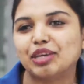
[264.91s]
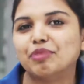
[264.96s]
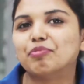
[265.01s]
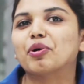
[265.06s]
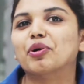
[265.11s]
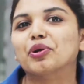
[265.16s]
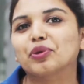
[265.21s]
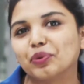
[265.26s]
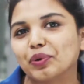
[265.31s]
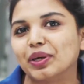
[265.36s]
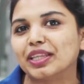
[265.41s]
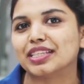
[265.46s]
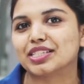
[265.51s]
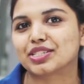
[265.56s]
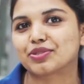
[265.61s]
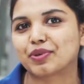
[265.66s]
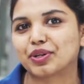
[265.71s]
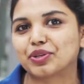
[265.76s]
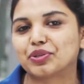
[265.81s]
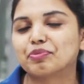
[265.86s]
keep on
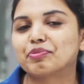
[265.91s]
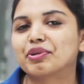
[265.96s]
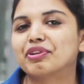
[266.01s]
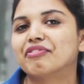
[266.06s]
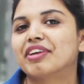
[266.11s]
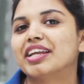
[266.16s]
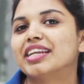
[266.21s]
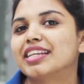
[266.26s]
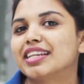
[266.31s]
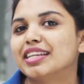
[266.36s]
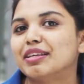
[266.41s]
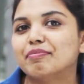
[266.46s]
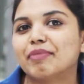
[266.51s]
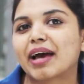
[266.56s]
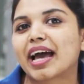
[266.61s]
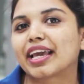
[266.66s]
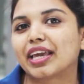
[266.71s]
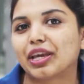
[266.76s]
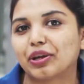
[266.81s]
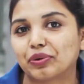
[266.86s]
doing this one to prevent
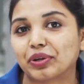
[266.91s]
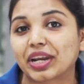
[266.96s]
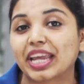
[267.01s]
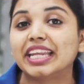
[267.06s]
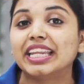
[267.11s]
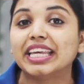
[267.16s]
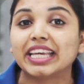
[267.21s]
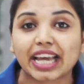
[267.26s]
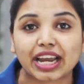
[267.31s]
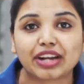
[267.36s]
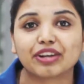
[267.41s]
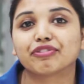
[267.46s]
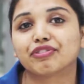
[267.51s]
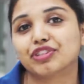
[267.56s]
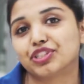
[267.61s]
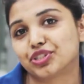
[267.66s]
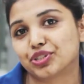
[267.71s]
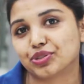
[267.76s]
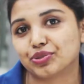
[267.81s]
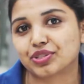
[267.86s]
any backache or any kind
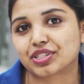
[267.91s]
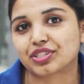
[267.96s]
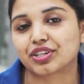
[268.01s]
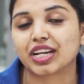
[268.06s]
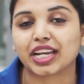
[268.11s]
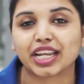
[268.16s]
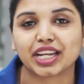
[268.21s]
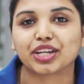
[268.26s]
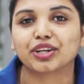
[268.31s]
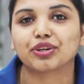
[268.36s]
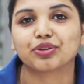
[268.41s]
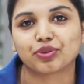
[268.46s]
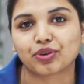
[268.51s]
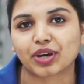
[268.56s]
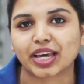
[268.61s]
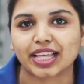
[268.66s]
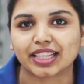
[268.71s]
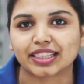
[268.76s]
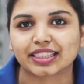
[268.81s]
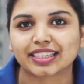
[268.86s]
of issues related
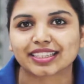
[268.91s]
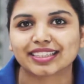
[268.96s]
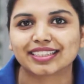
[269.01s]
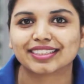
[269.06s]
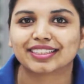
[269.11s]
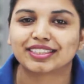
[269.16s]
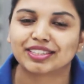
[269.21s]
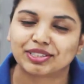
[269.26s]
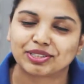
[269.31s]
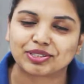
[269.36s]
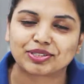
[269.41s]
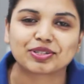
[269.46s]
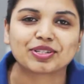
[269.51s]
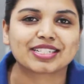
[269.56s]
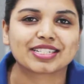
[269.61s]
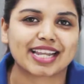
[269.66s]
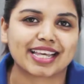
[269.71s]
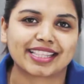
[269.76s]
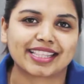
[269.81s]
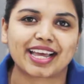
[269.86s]
to your health.
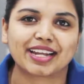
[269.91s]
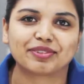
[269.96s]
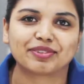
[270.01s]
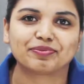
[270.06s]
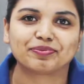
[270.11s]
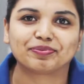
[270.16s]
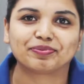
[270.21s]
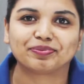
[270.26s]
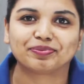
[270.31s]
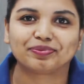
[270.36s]
So it's like that.